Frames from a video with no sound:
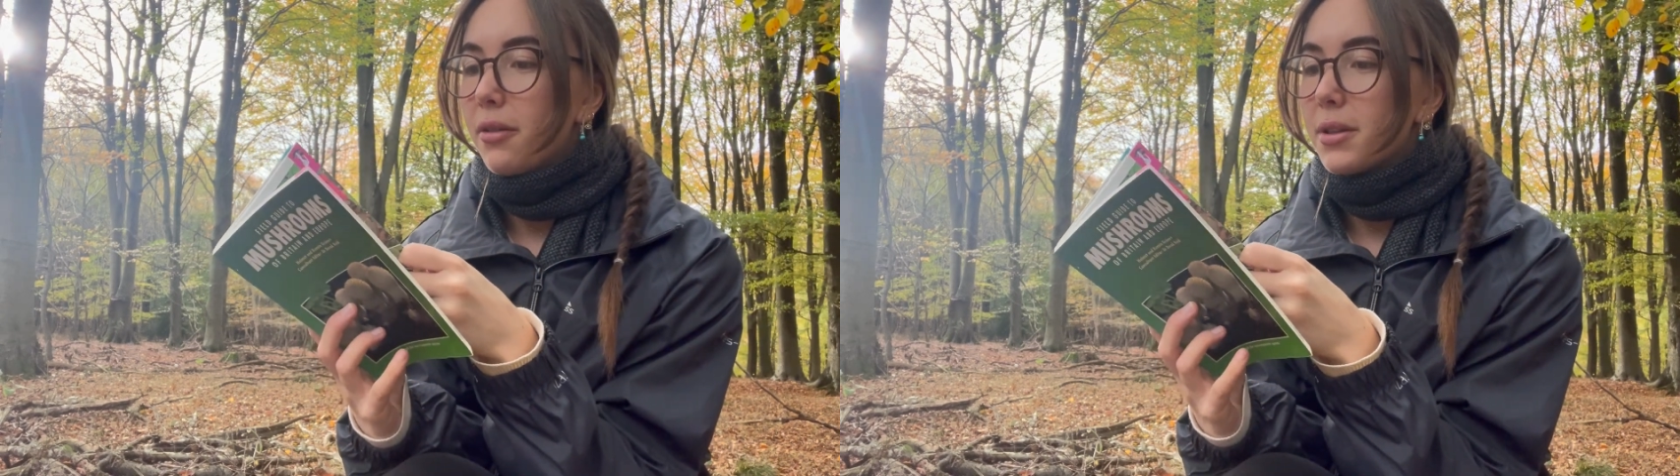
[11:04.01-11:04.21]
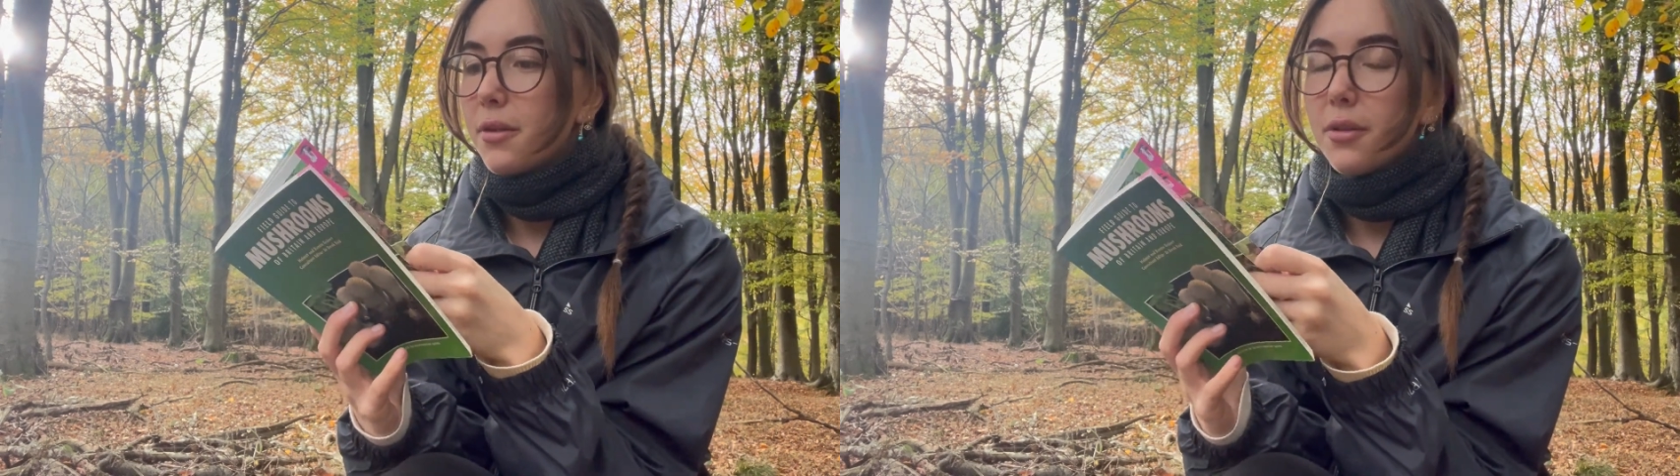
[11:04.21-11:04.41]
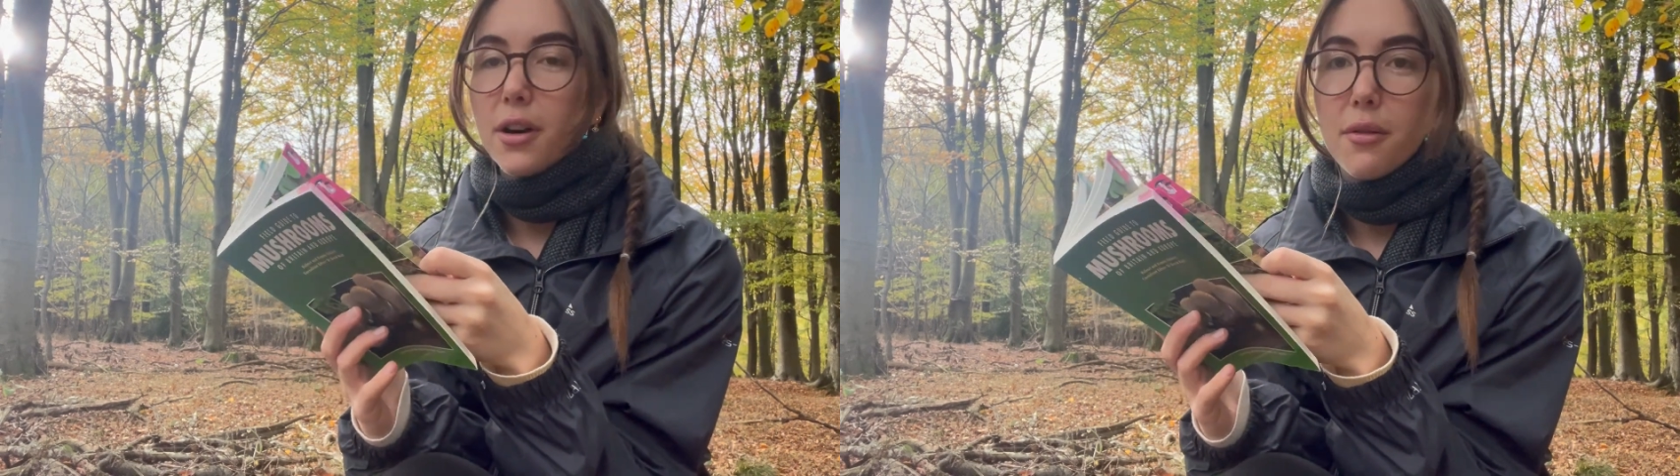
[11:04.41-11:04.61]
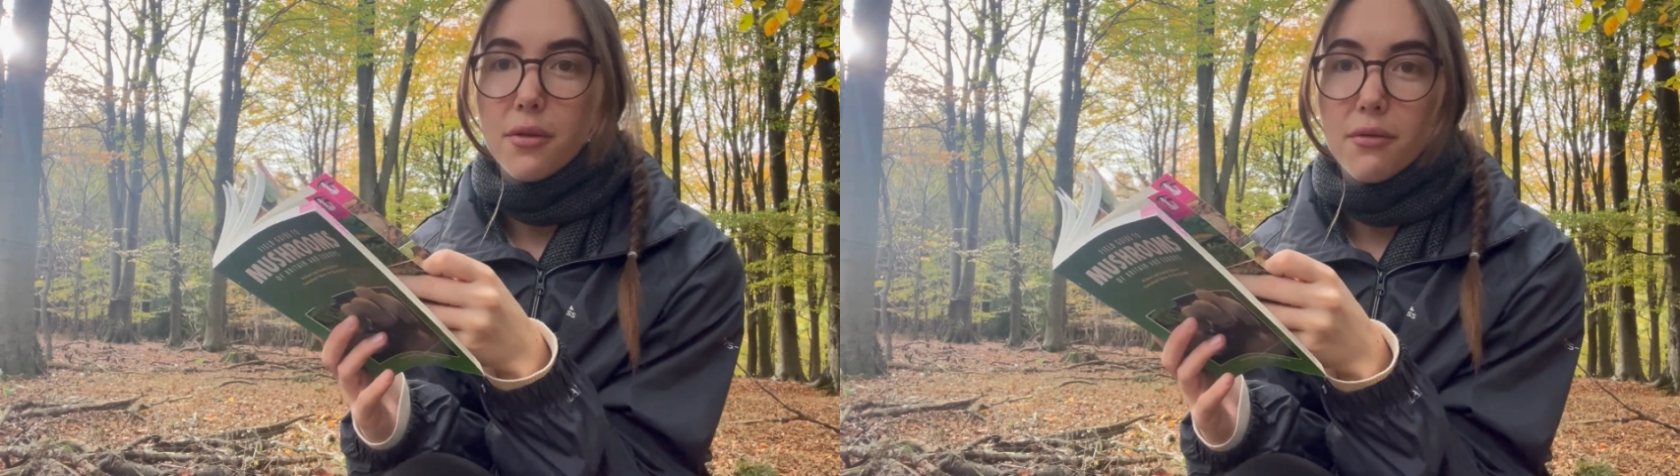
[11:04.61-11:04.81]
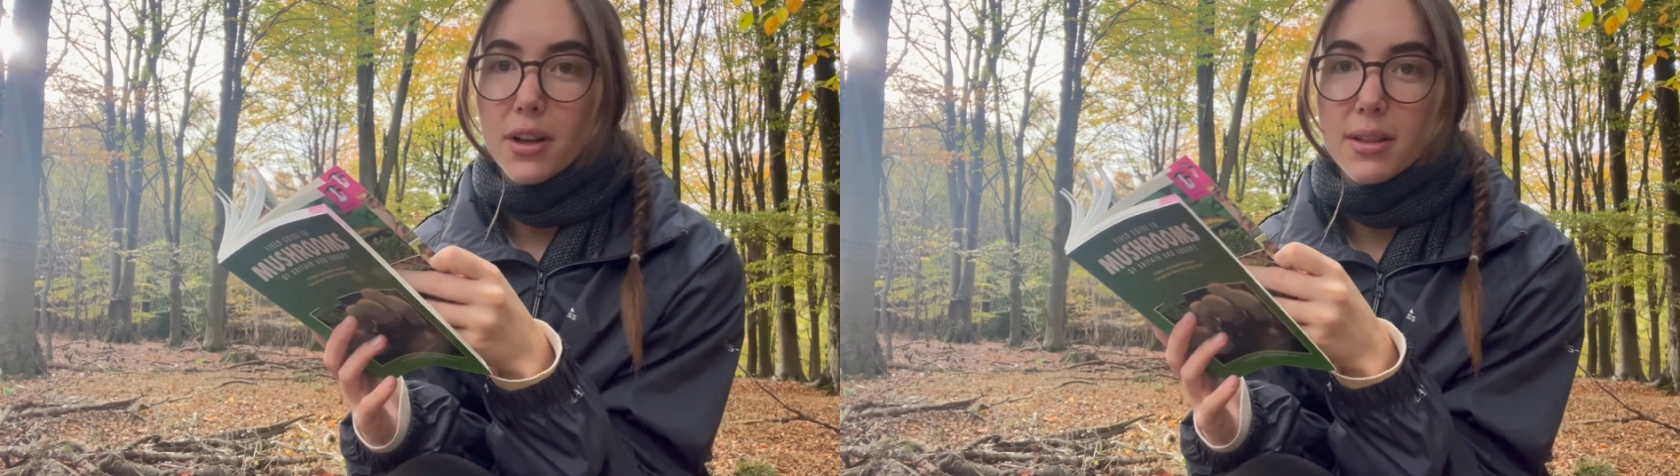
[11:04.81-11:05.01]
it was called,
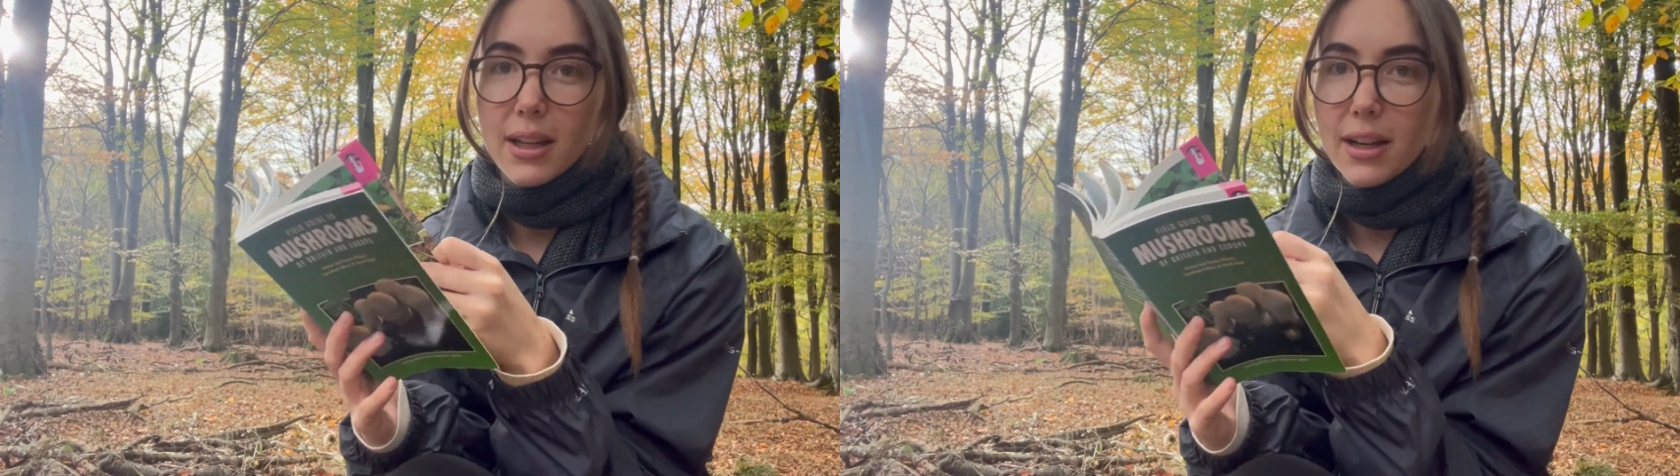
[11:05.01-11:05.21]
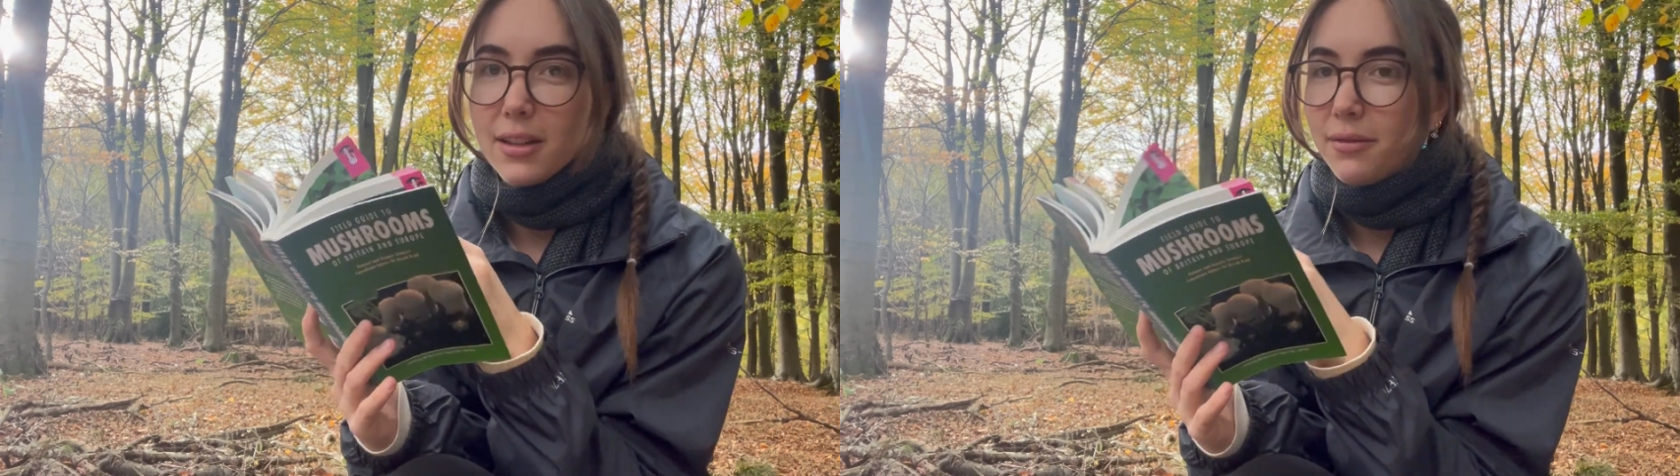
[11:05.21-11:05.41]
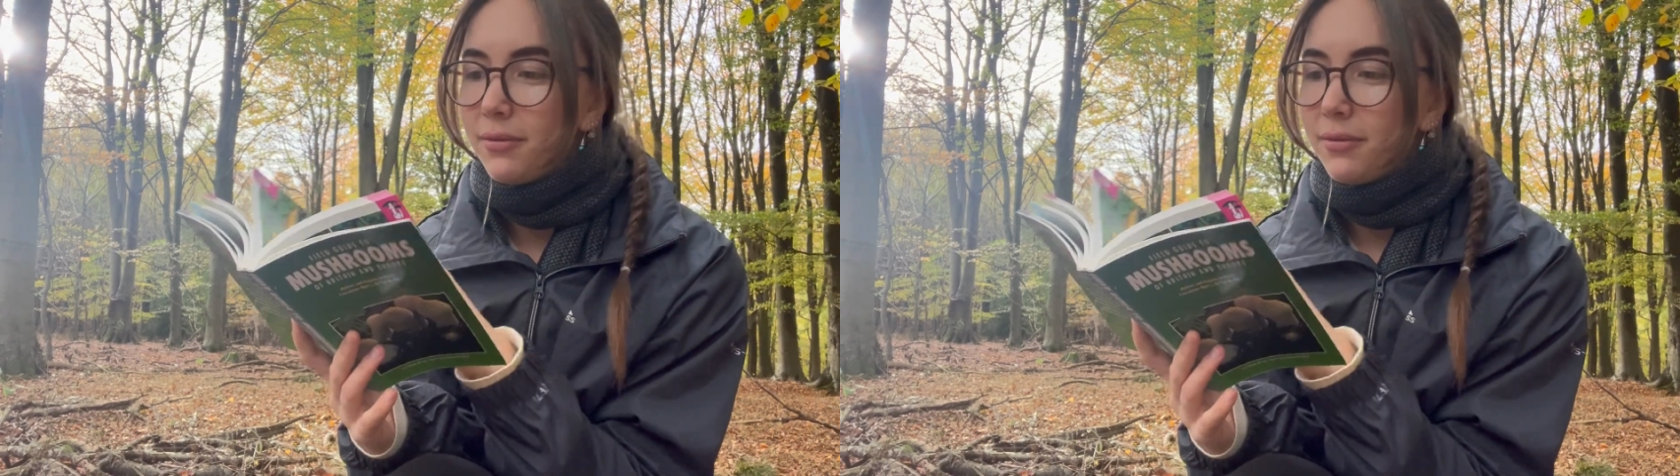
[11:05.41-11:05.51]
golden russula,